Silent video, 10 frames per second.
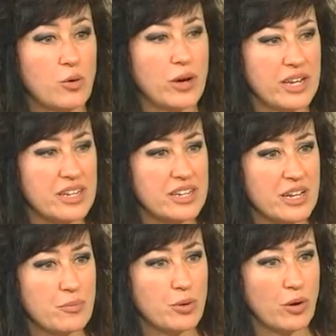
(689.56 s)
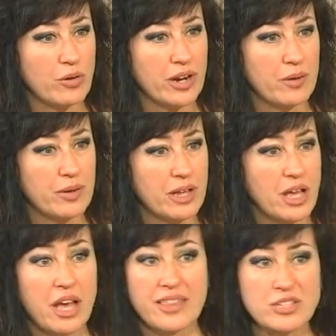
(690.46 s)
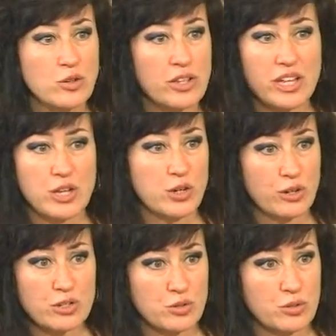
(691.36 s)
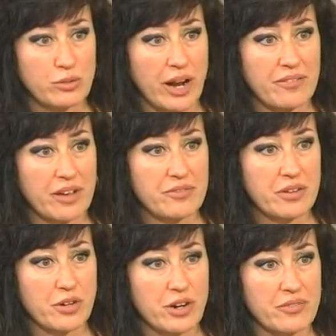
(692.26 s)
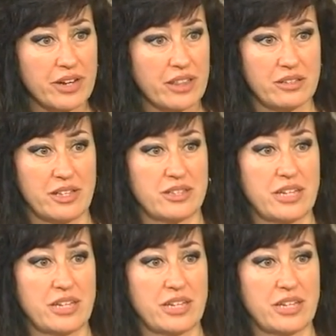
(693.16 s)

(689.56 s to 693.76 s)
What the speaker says: What a neat program. That's only at your school, right? I've never heard of anything like this